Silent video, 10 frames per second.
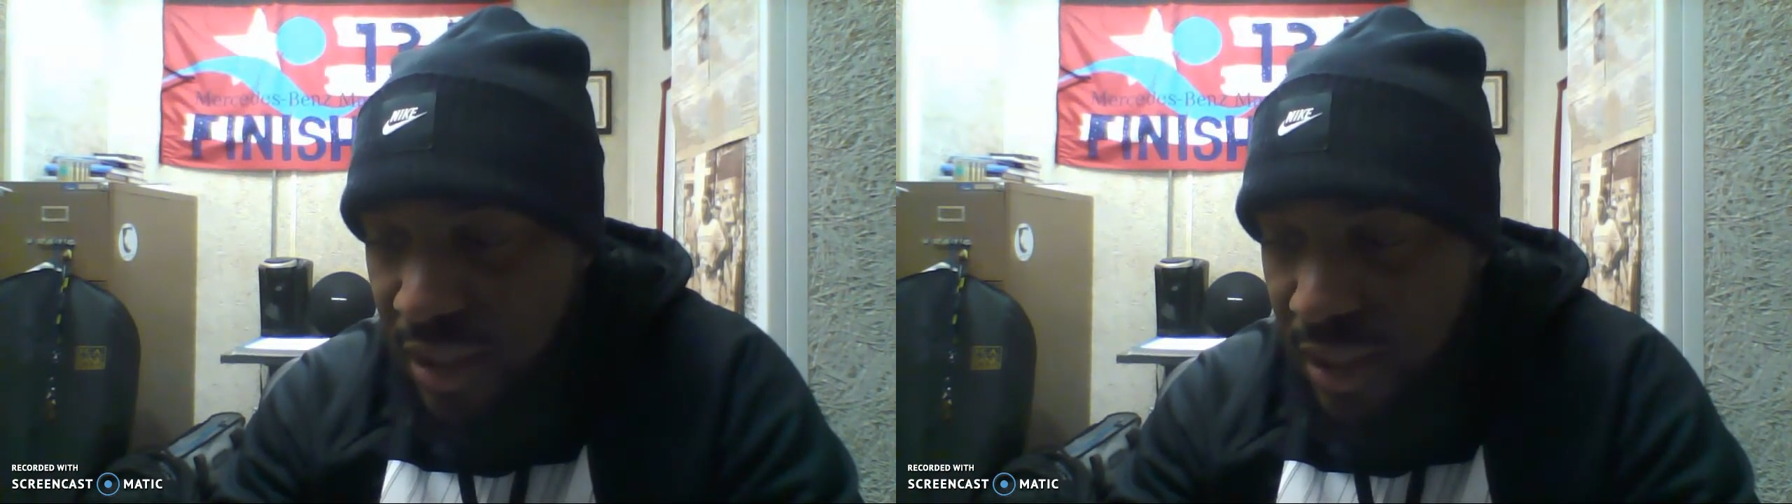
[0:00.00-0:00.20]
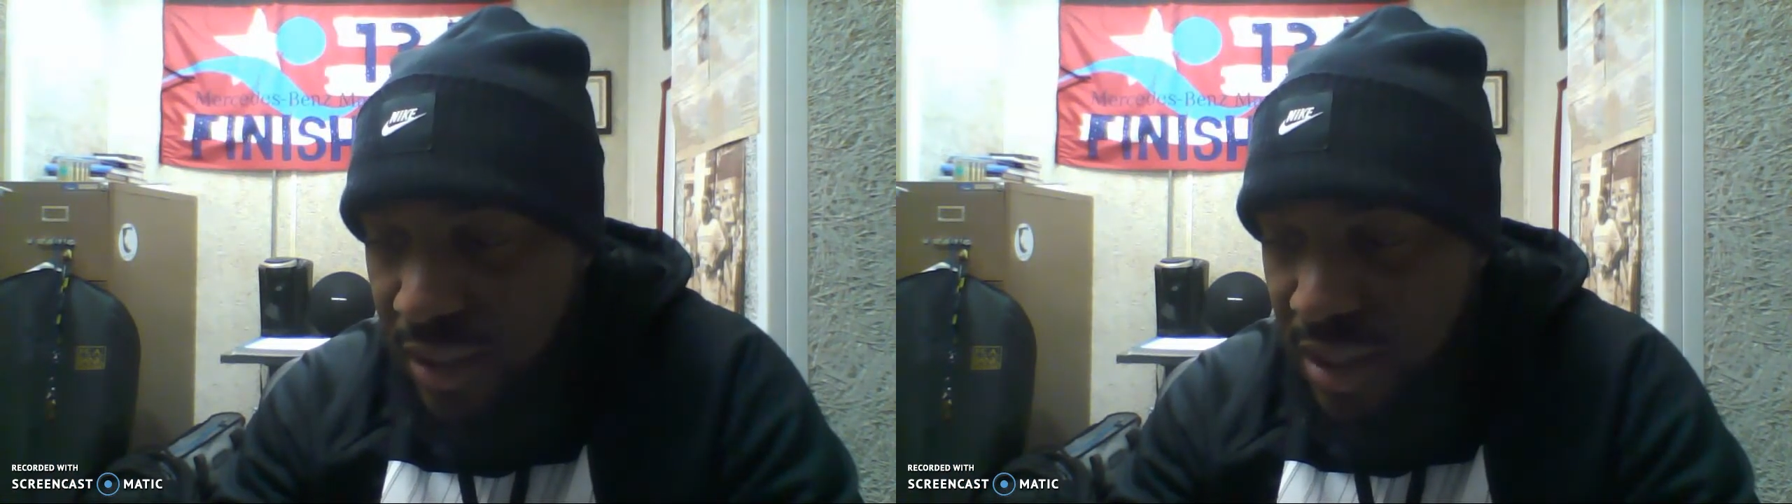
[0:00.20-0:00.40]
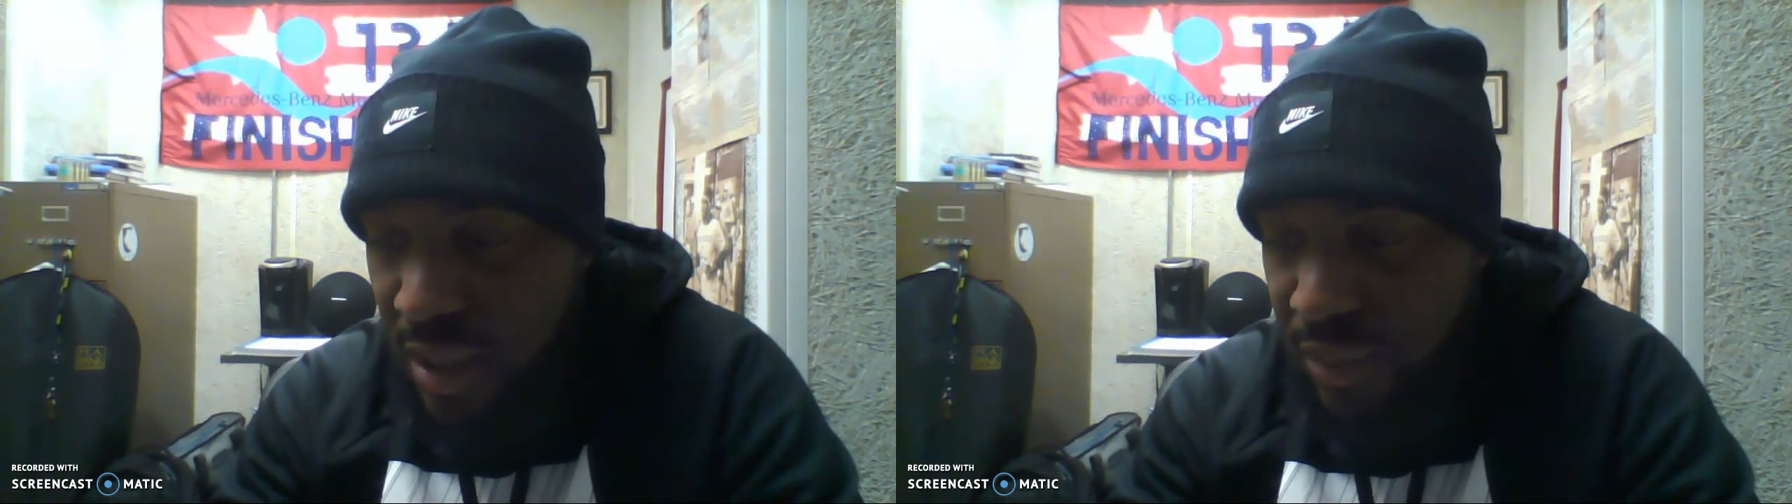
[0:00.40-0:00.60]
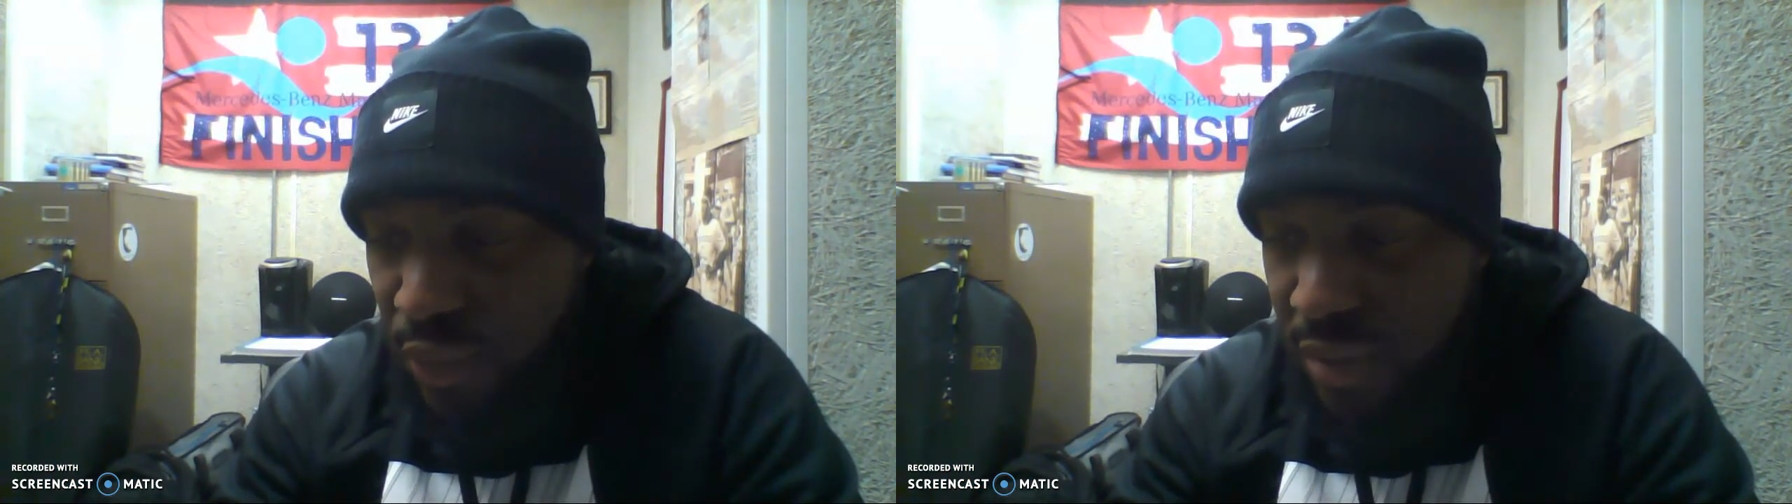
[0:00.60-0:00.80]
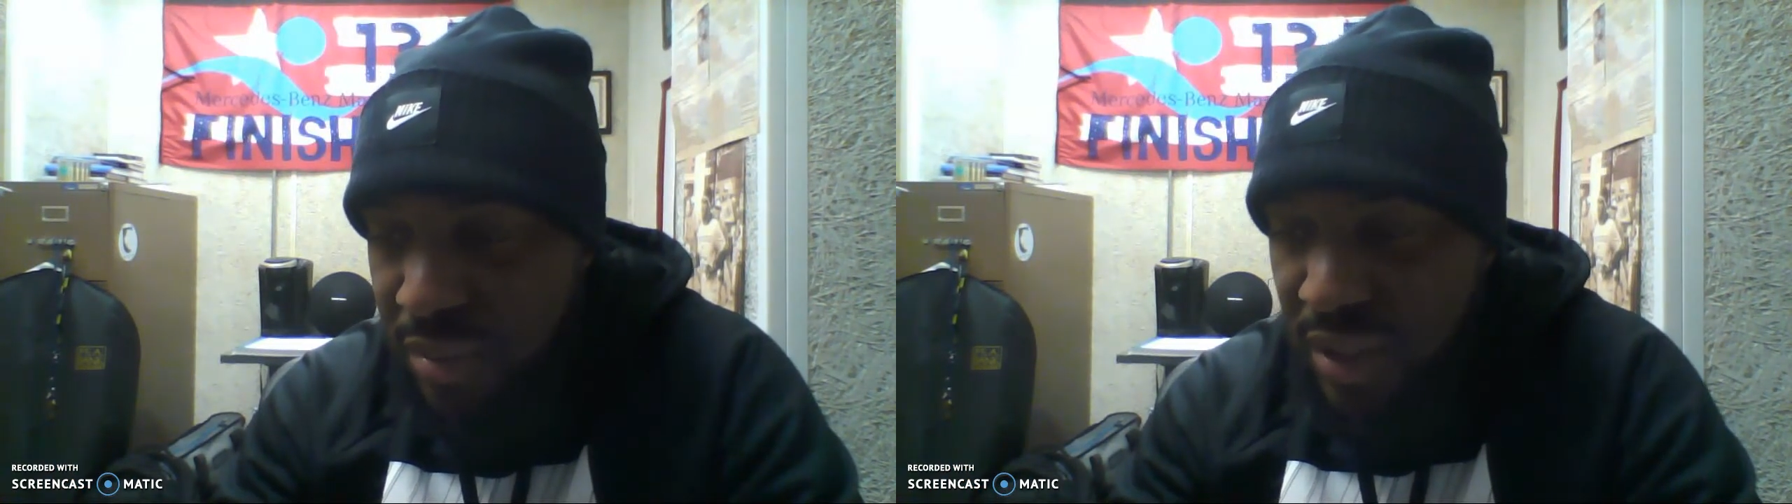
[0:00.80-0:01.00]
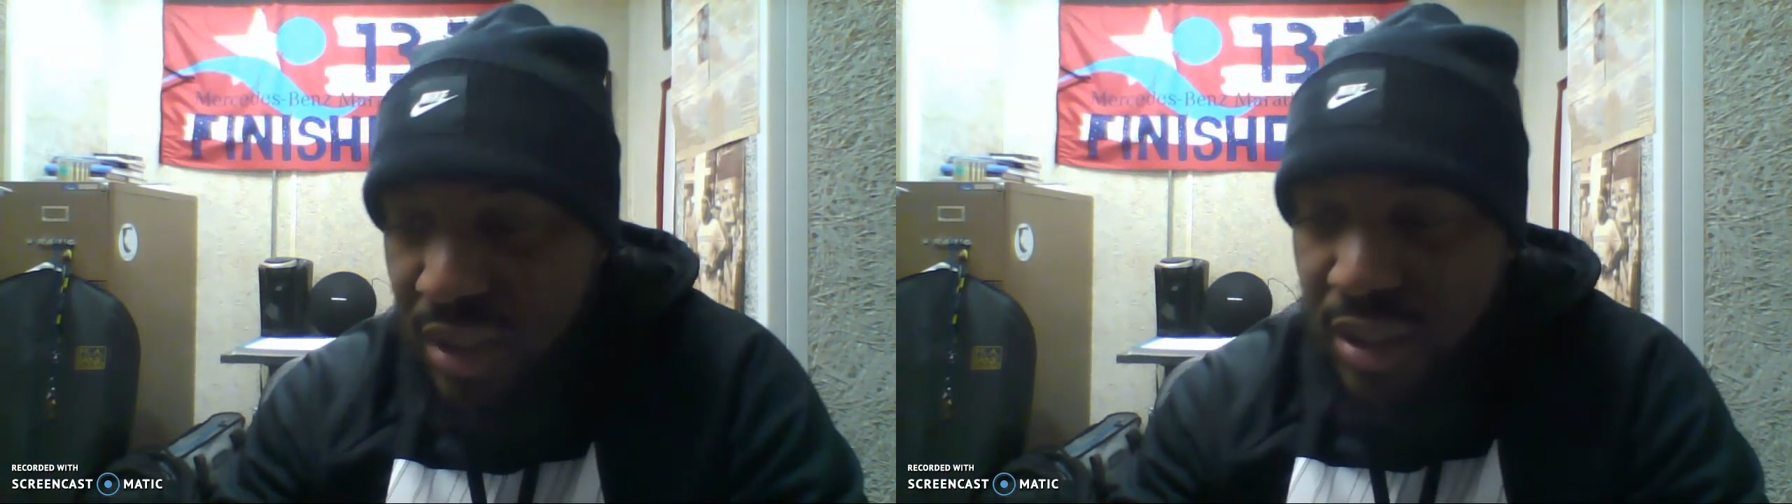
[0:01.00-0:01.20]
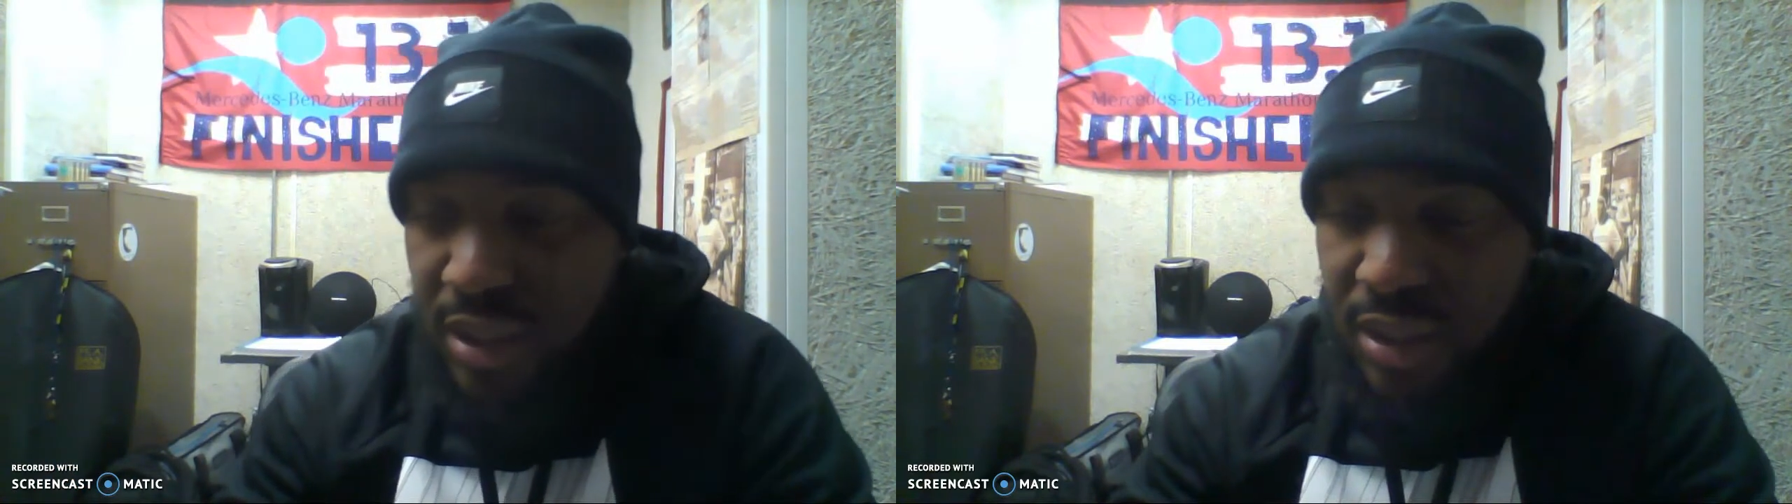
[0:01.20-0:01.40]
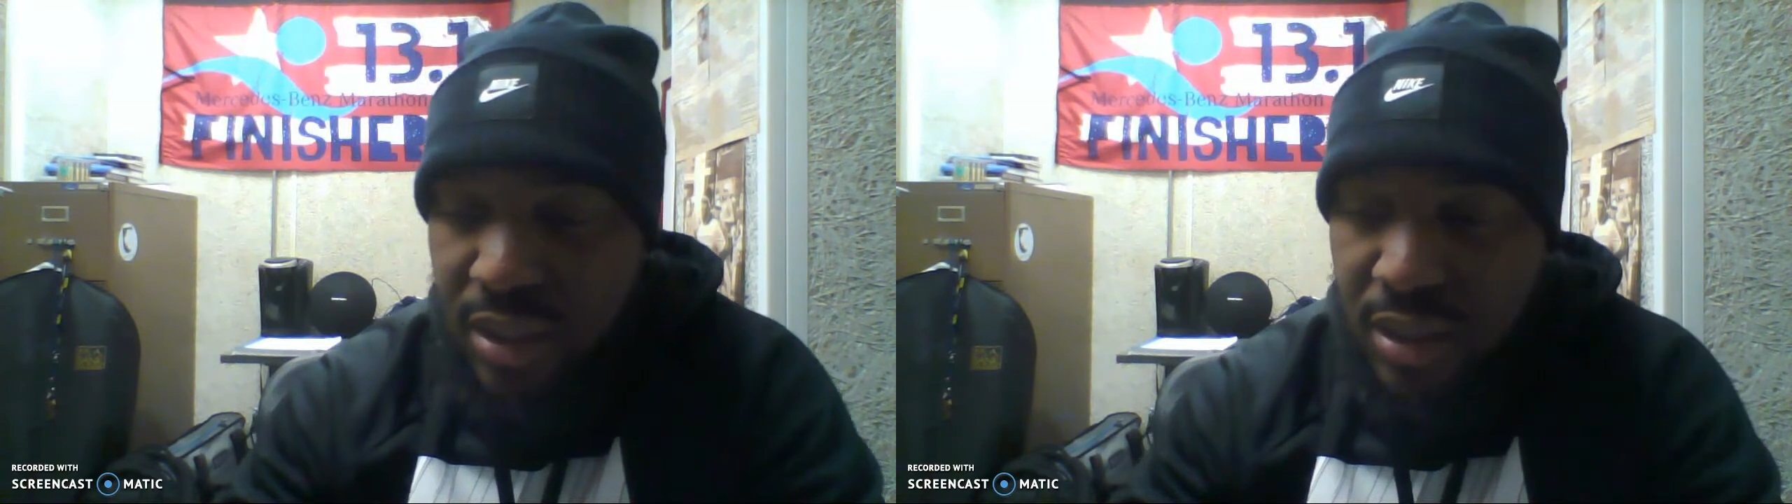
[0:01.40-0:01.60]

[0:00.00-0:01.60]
example would be